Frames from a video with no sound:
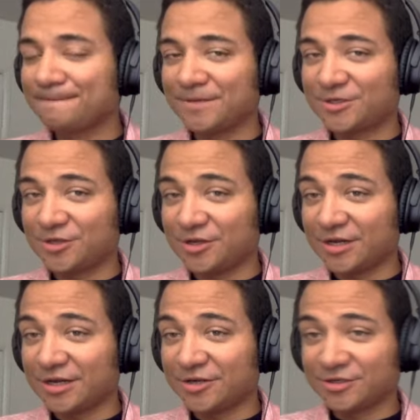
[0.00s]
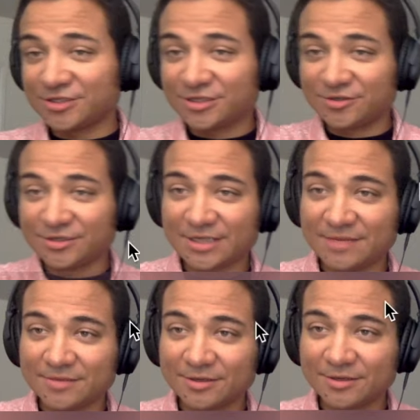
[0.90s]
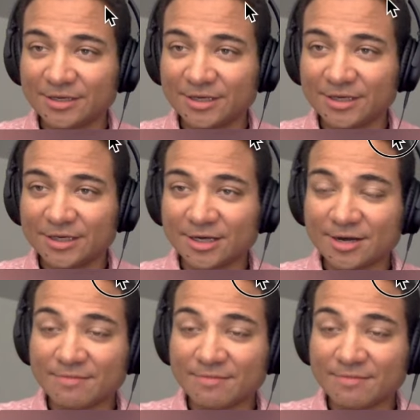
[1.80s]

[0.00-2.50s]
Make sure you got your Citrus email on